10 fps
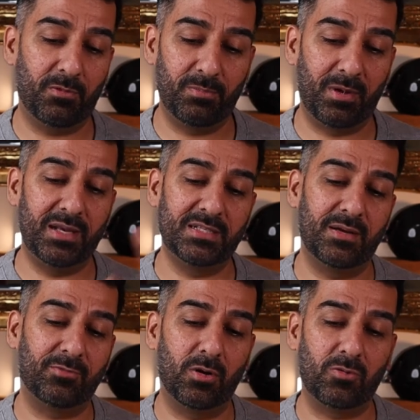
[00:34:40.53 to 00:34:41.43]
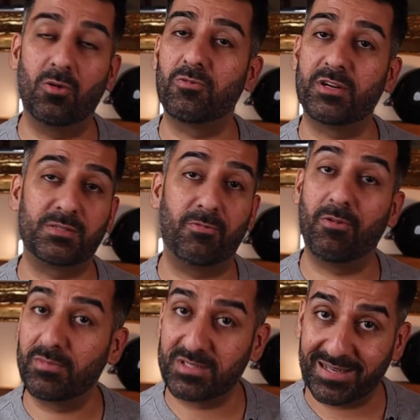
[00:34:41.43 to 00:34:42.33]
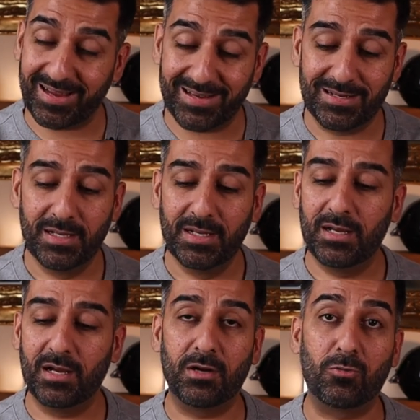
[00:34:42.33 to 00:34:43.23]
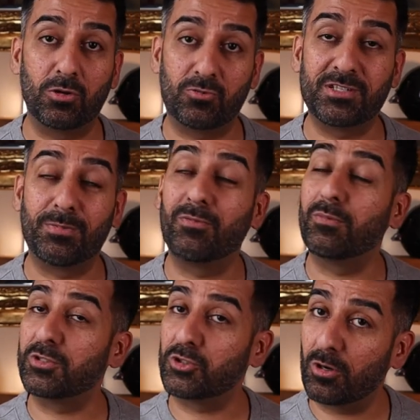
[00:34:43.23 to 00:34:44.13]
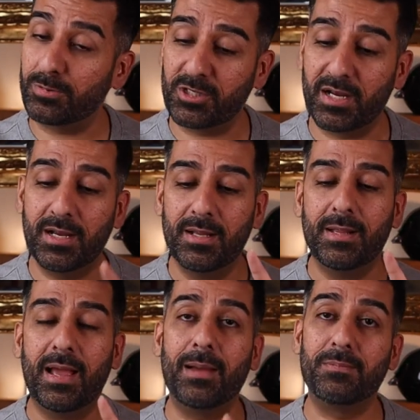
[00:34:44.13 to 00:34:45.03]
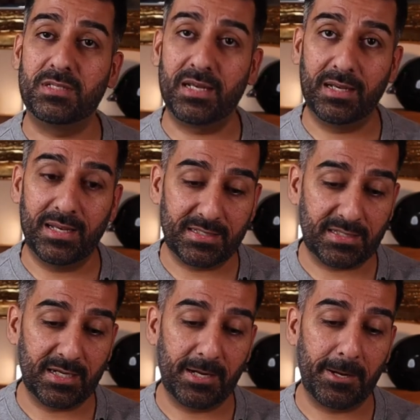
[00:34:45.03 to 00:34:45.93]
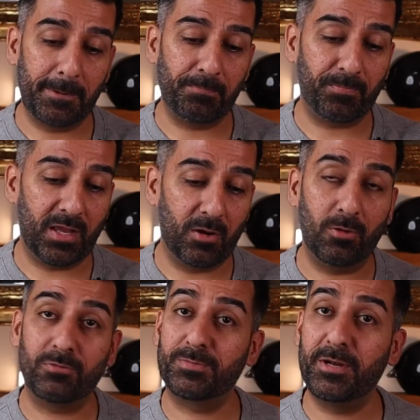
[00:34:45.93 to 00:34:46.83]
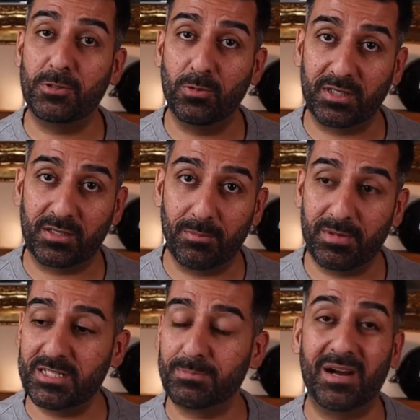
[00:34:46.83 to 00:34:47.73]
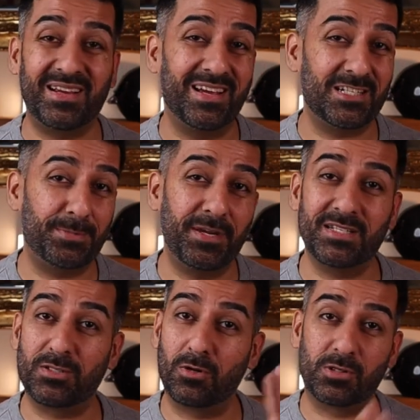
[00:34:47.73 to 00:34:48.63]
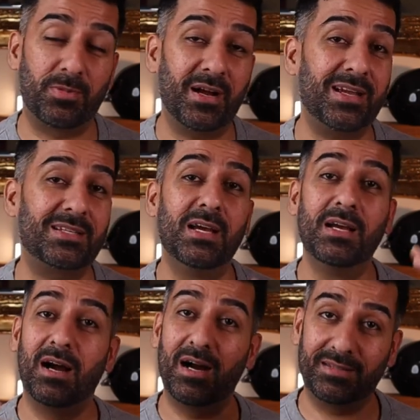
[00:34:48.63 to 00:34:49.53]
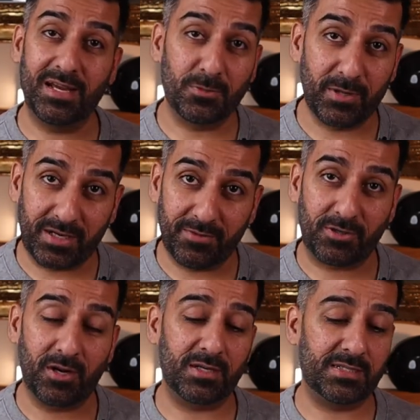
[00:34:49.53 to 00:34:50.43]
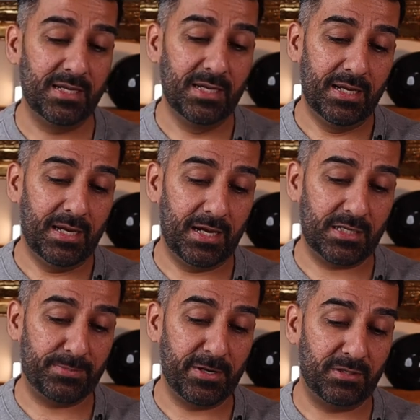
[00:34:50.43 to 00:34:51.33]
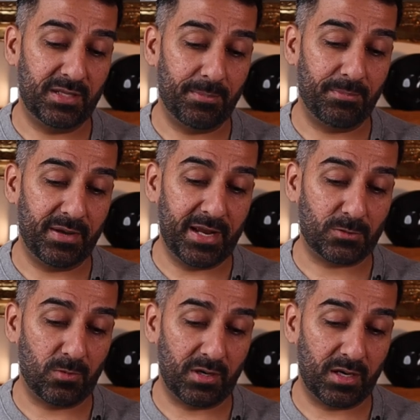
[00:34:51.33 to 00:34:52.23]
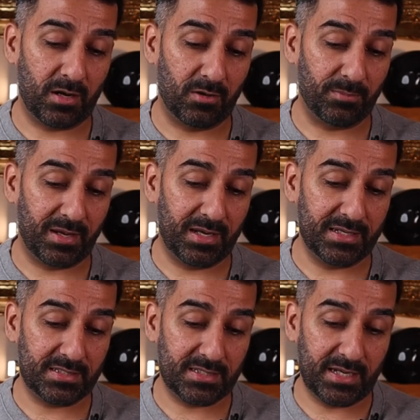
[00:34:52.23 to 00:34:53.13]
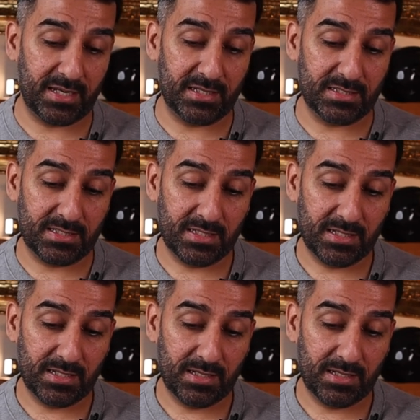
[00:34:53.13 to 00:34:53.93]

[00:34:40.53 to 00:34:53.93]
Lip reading: on my list, I've got Road Race Performance again, Road Race Performance Shropshire, MCA Leicester. You know, speak to other companies, Bike HPS, Dr. Bikes. Are they doing gift cards? Speak to them. Next one on my list is,